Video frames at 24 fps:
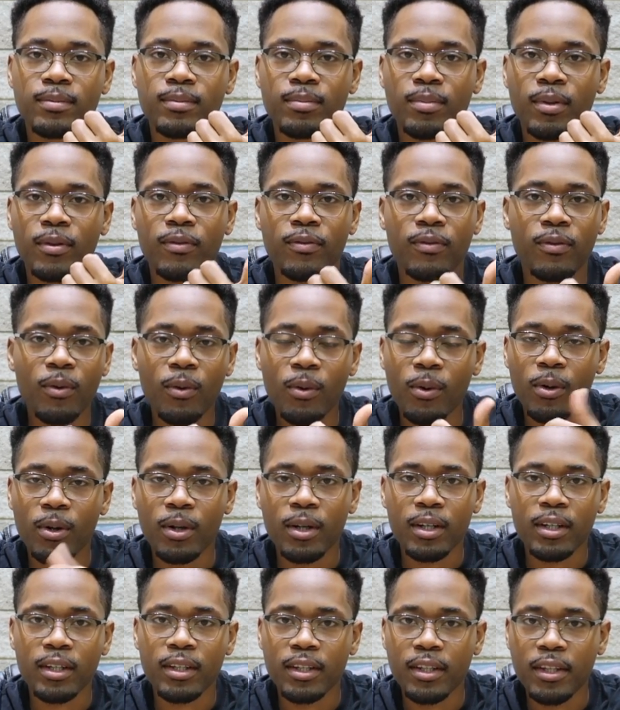
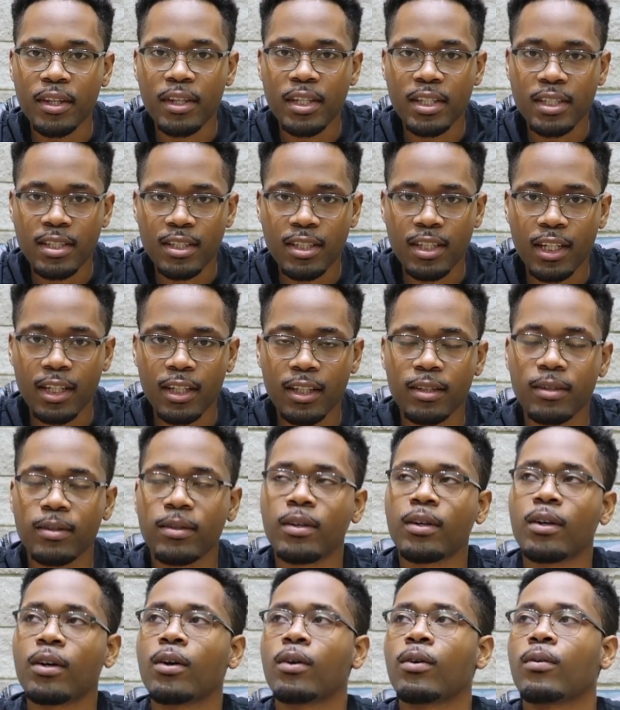before this date,
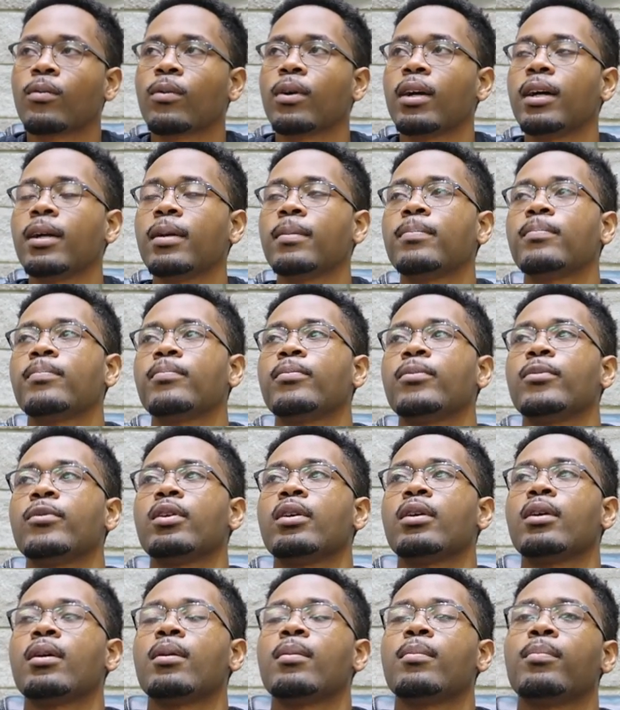right?
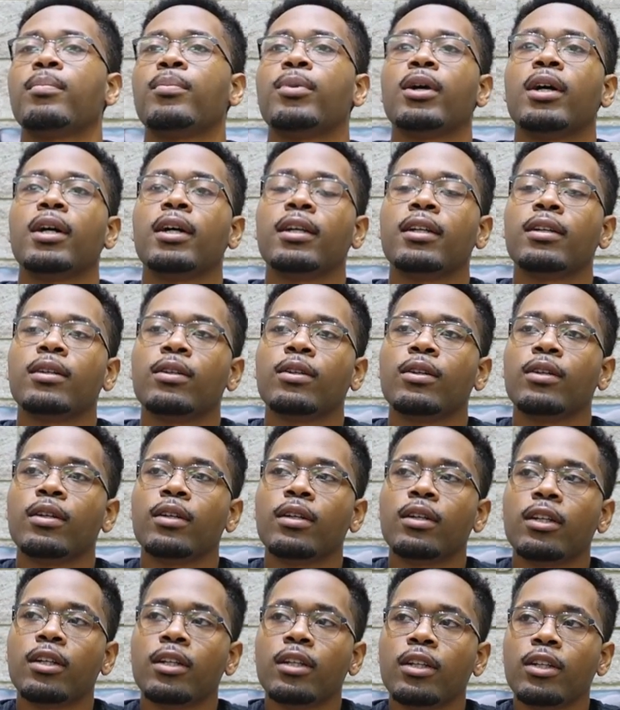But
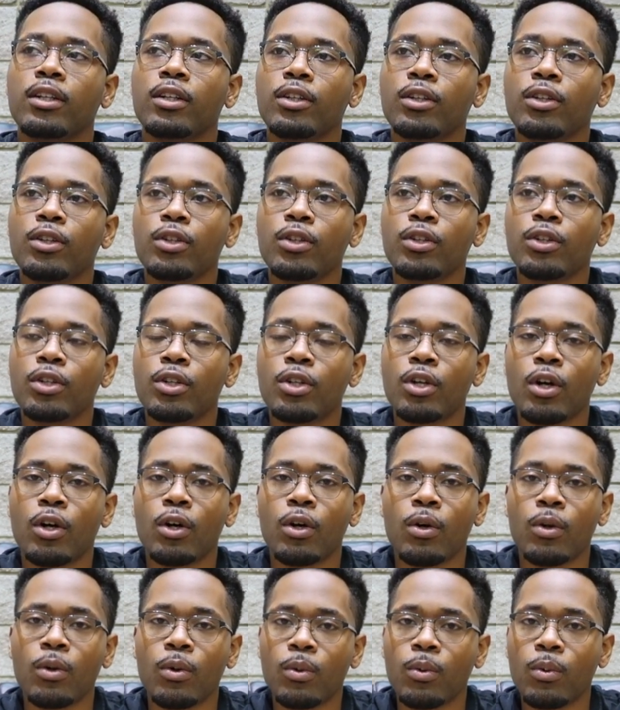you
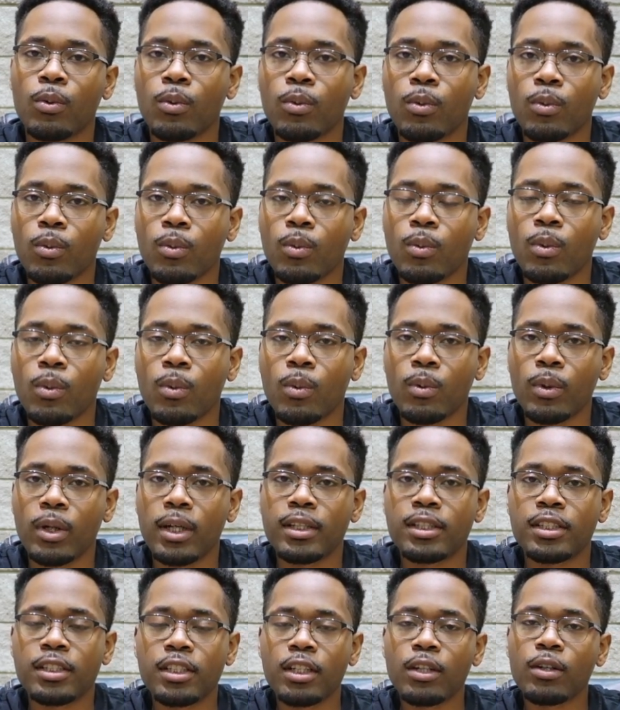know,
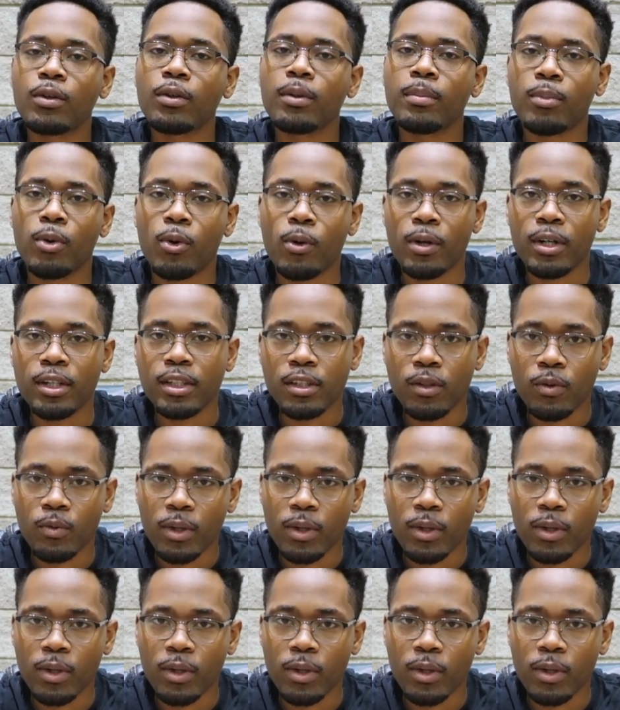it's still important to